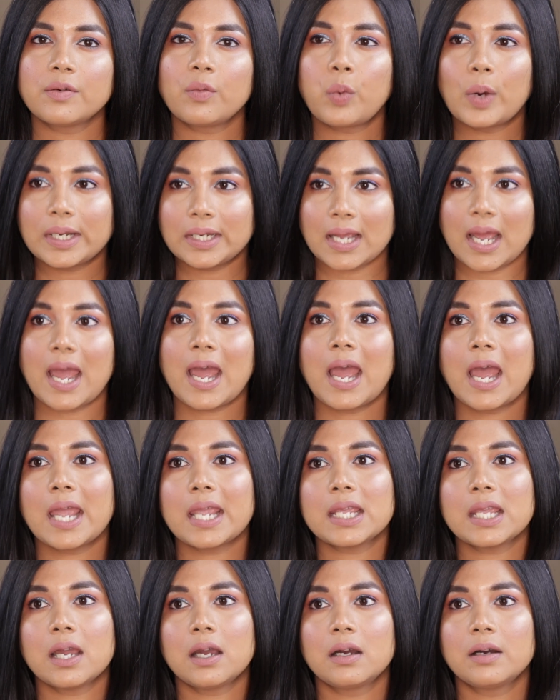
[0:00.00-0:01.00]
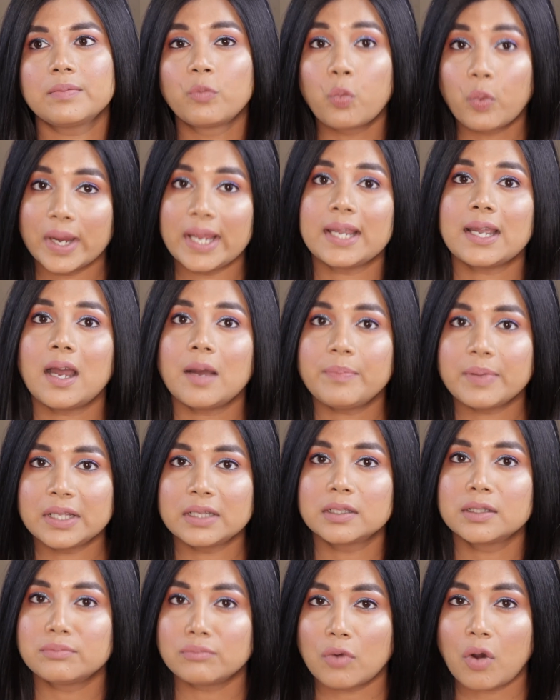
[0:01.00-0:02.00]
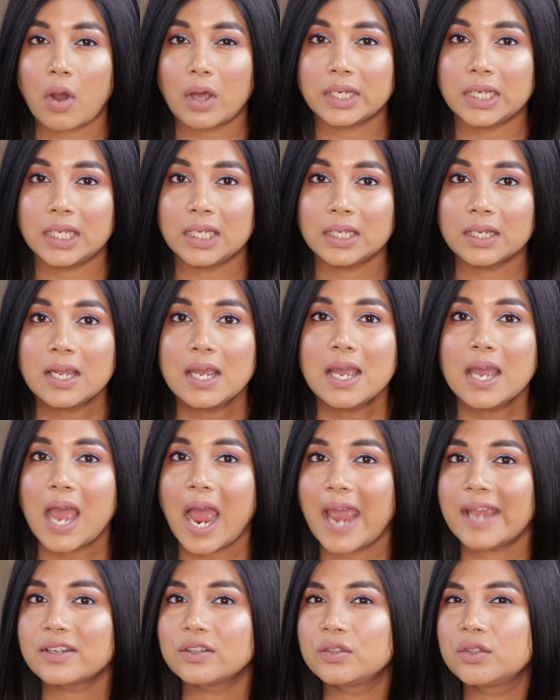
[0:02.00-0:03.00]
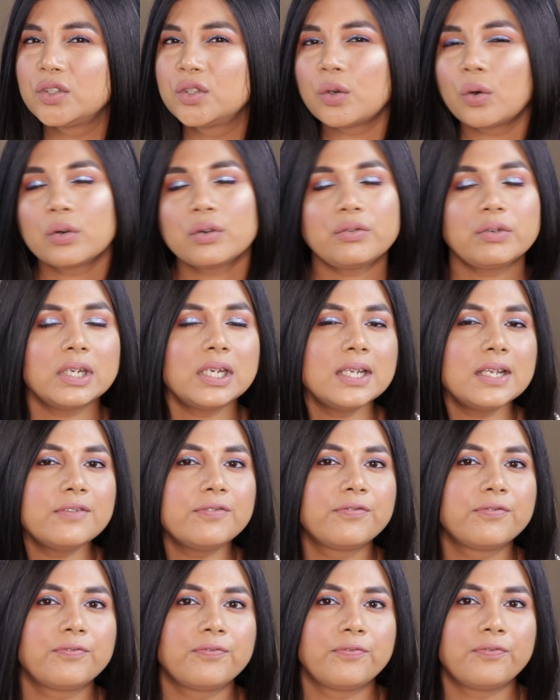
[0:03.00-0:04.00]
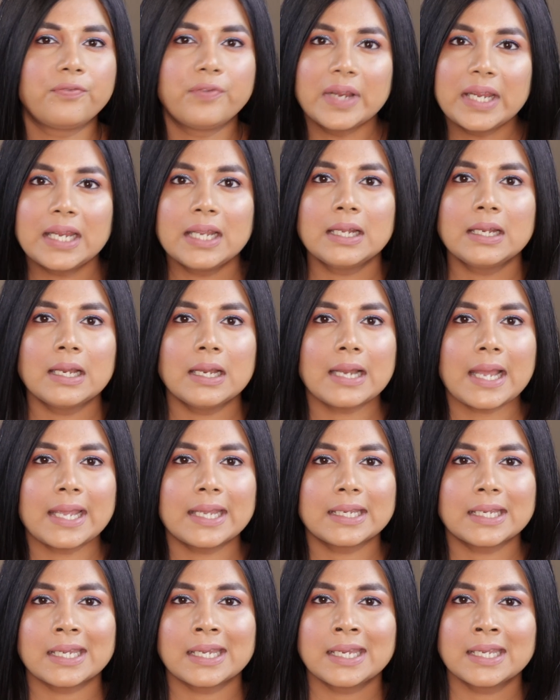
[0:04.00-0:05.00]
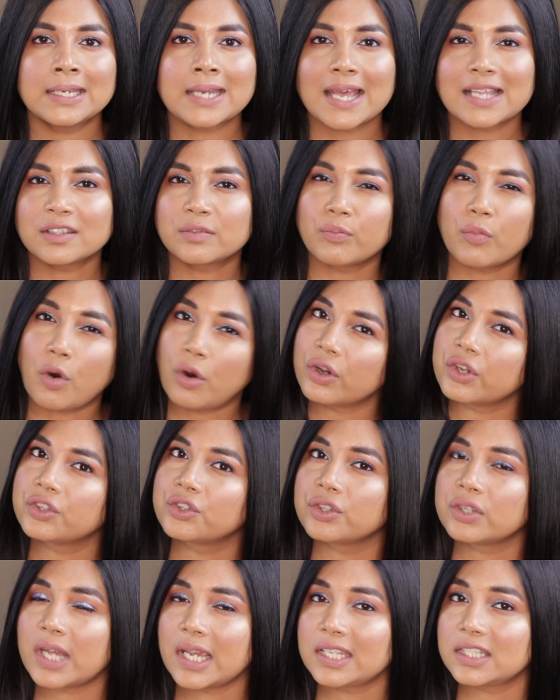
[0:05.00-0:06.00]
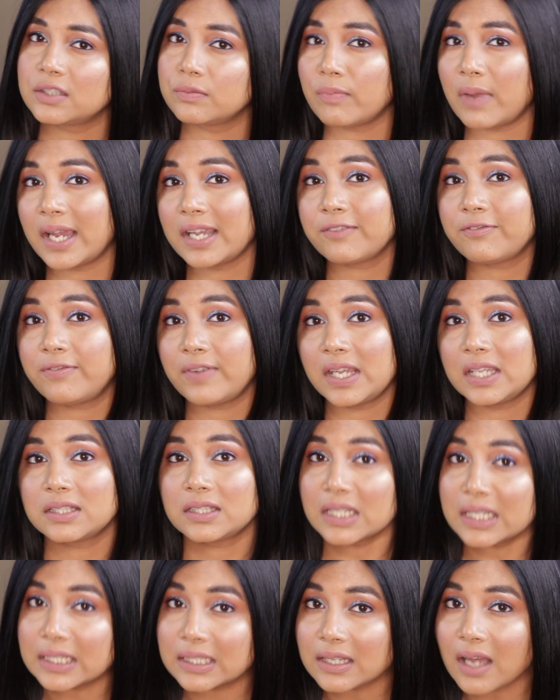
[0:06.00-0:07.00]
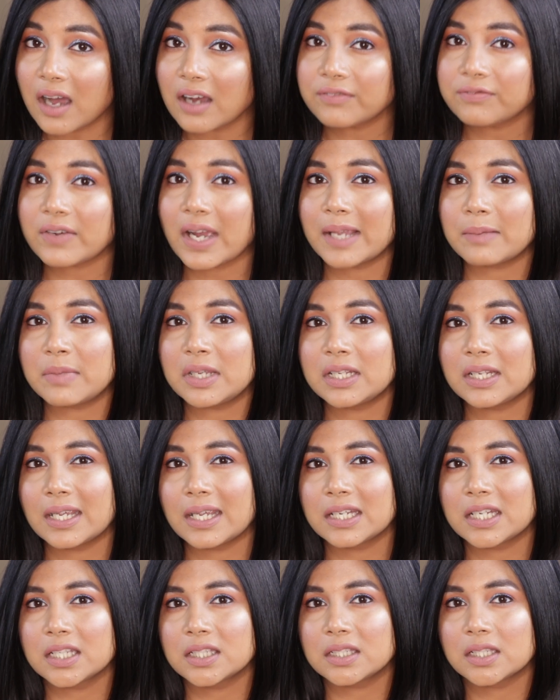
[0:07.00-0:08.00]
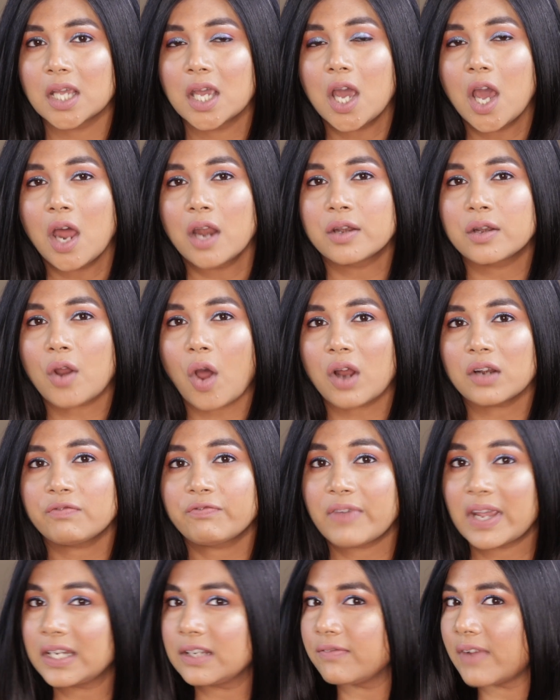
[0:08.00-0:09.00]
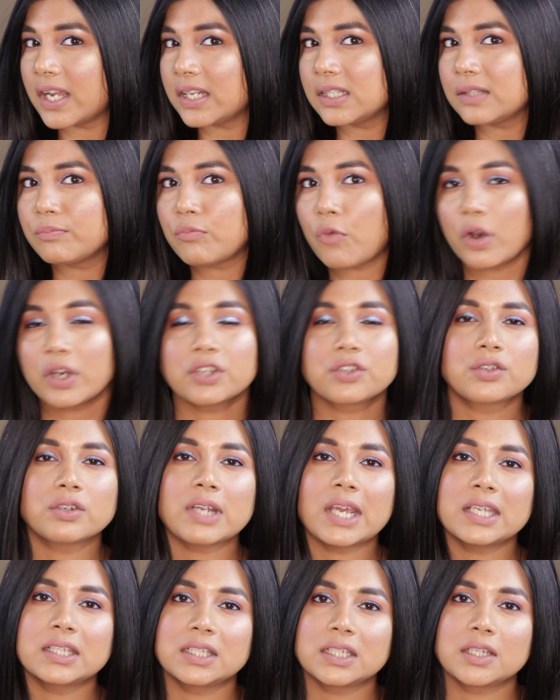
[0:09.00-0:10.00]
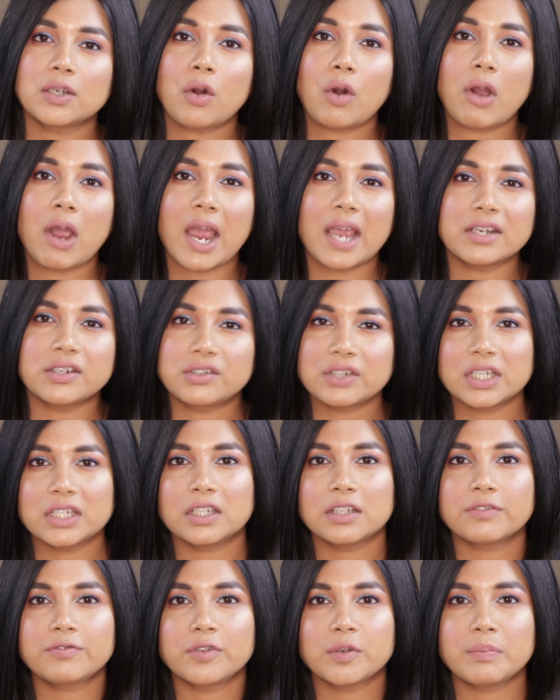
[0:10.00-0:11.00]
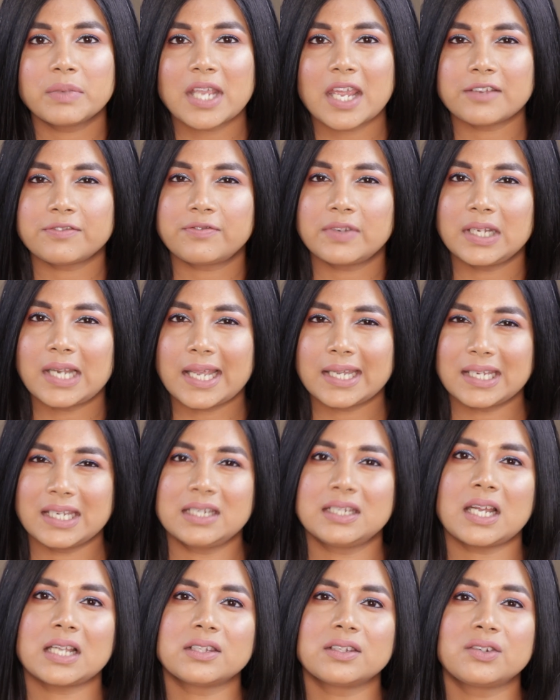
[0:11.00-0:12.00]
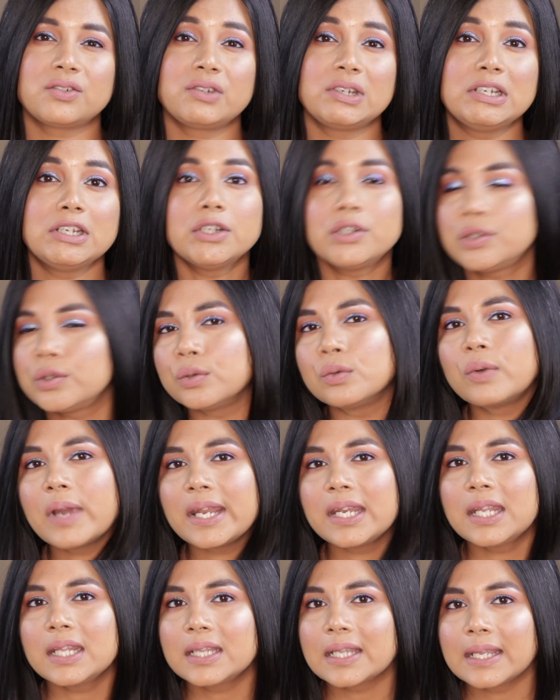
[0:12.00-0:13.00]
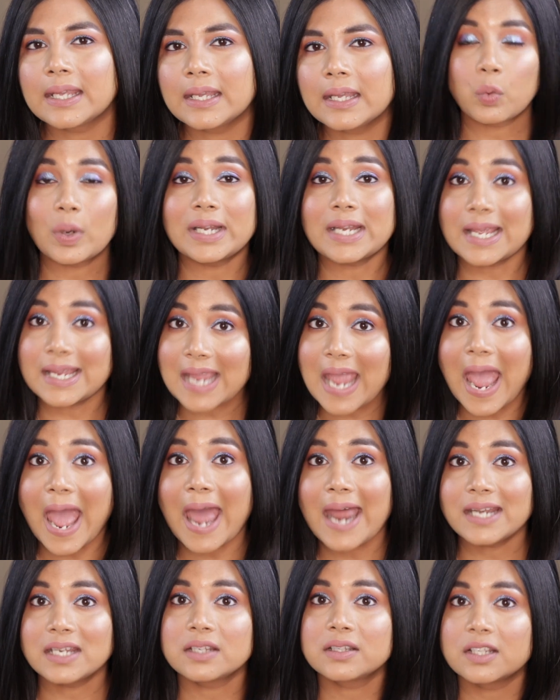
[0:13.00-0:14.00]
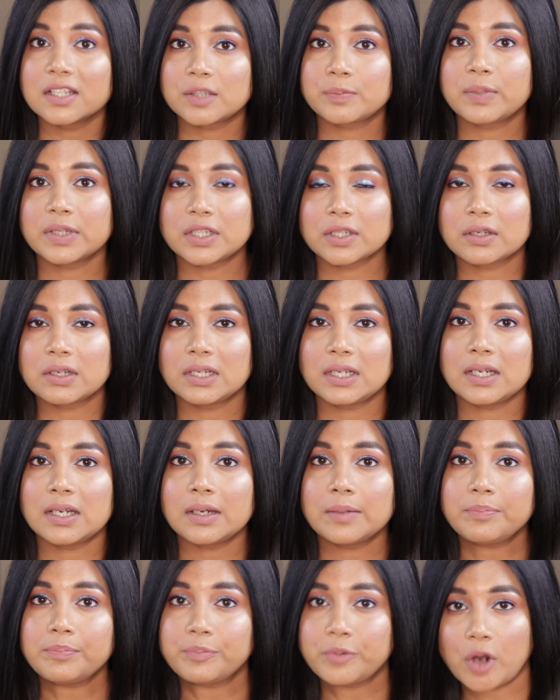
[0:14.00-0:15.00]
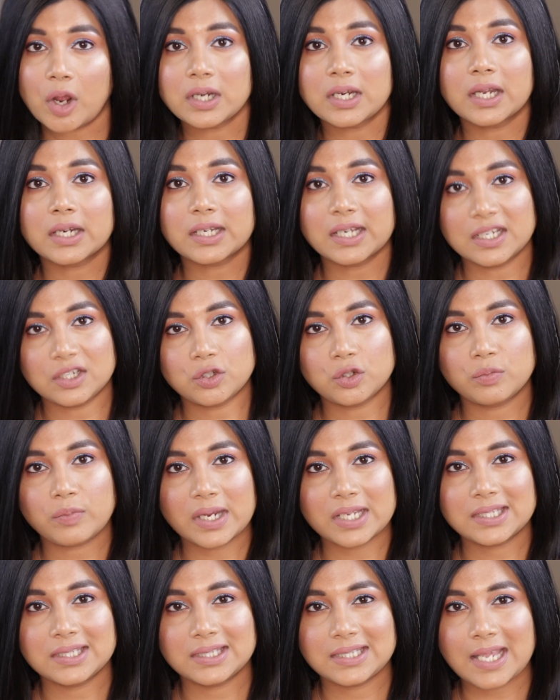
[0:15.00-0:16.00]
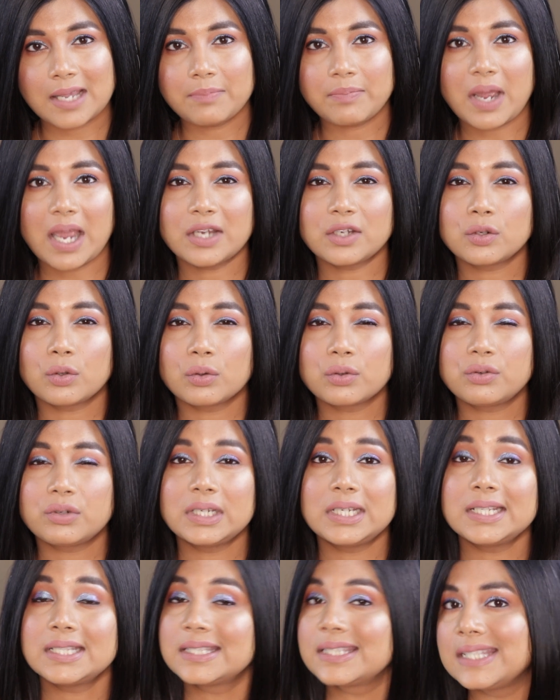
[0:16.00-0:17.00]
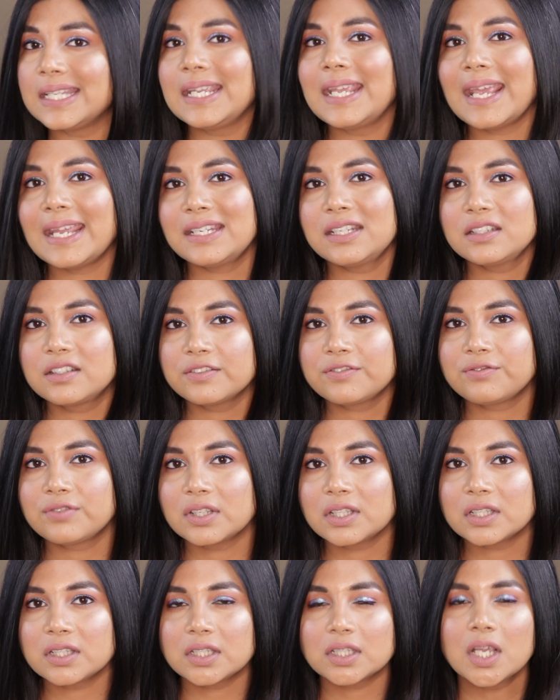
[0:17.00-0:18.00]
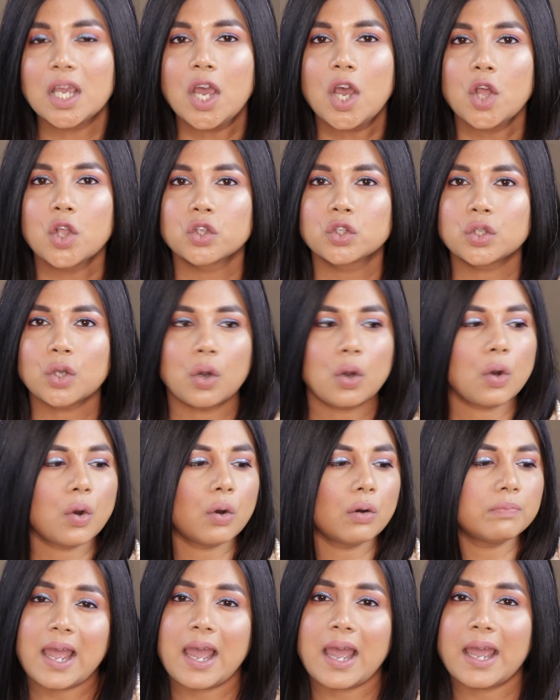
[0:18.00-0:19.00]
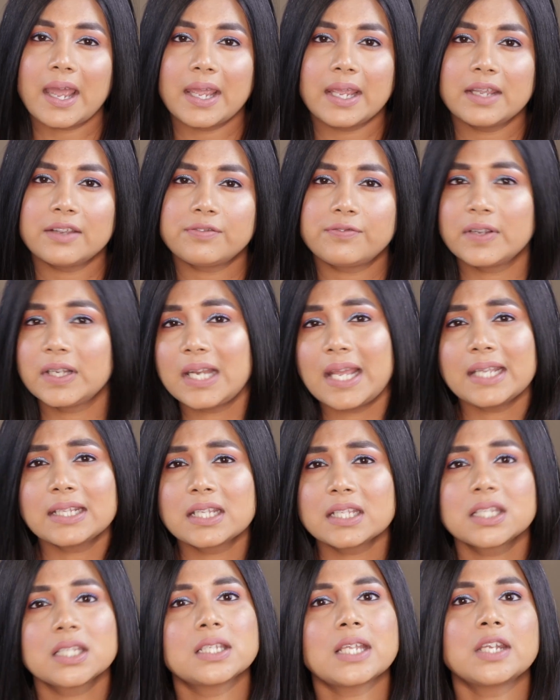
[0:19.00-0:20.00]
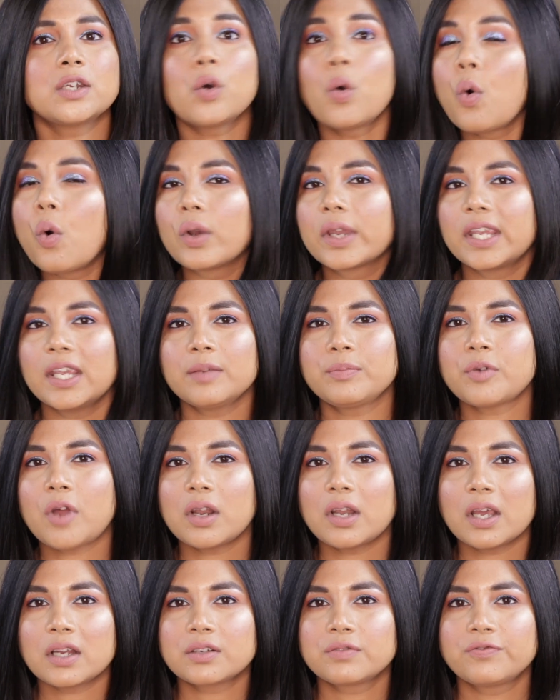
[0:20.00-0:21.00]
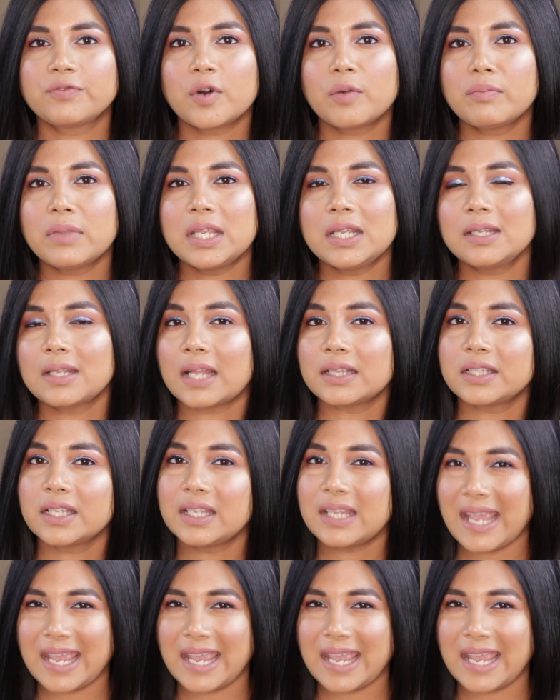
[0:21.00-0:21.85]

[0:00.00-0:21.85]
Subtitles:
when I wake up in the morning, I don't really feel like it has moisturized my face enough. I mean, it is not very, very moisturizing or hydrating for me. I feel like it doesn't really do anything. When I add this particular product into my step, I don't really see any difference. So I feel like this is an okay product for me, nothing